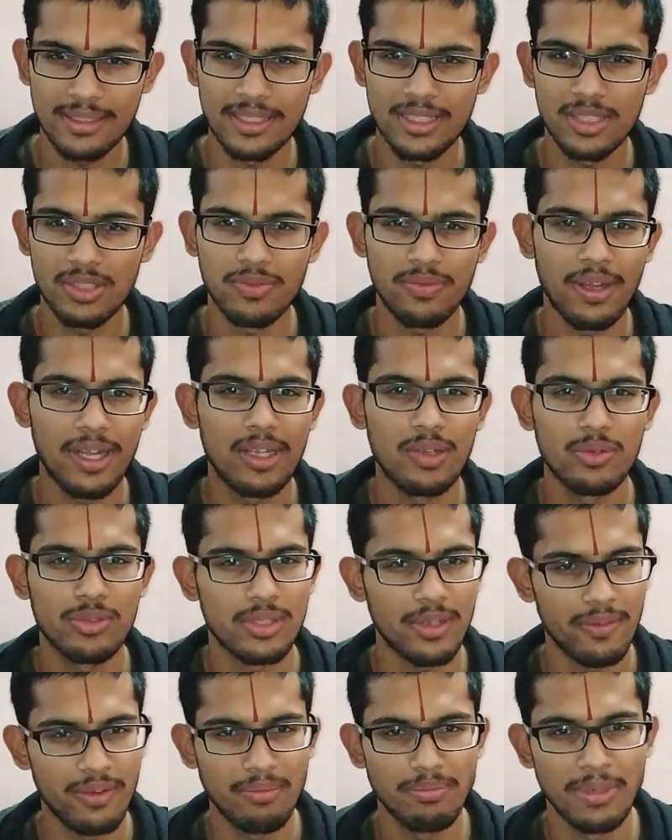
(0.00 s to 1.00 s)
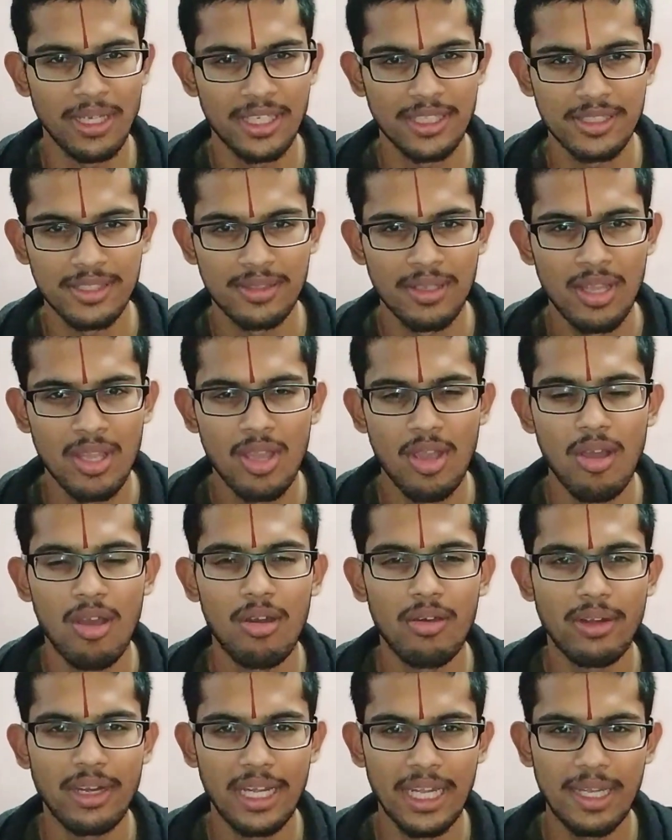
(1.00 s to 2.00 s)
It is 5 to 7 minutes
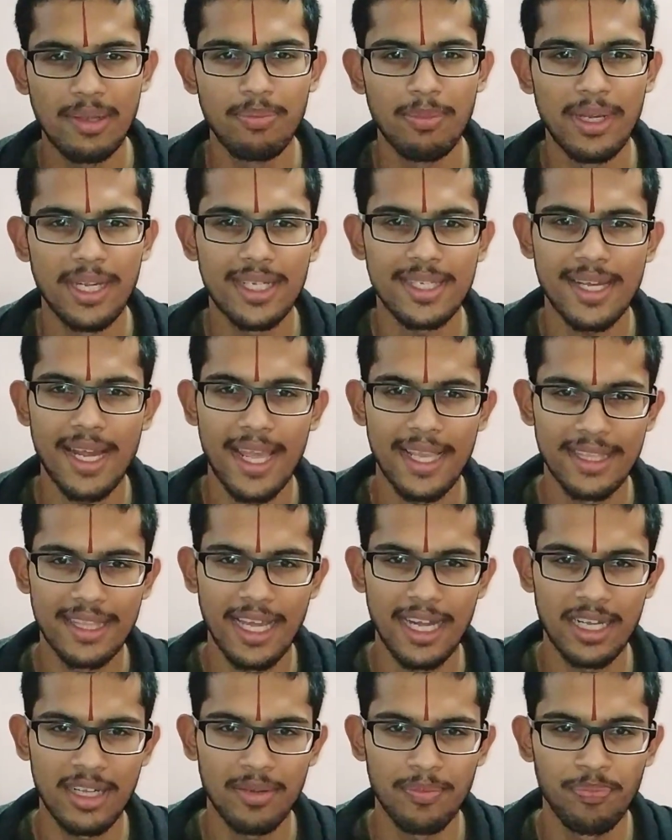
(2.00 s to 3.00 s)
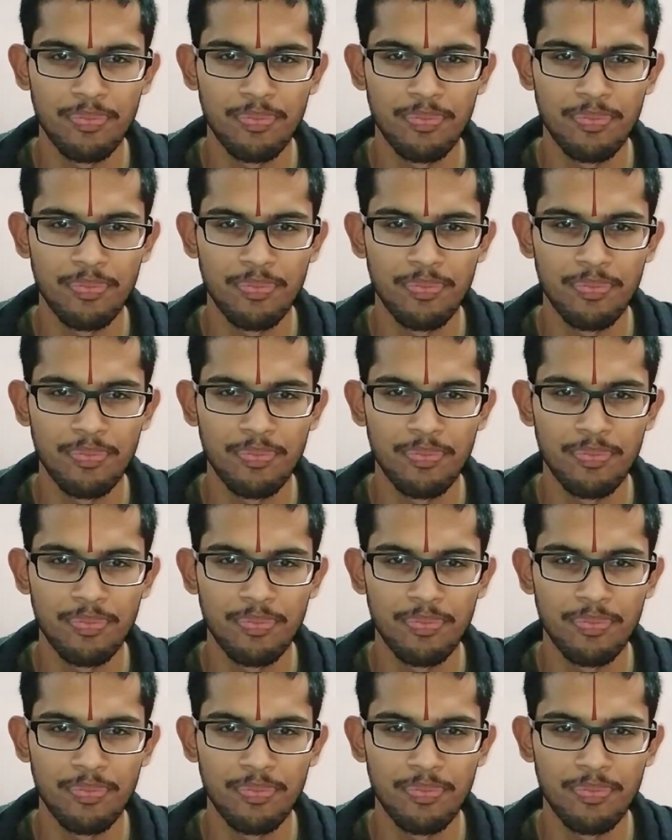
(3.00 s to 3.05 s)
or 8 minutes, like that,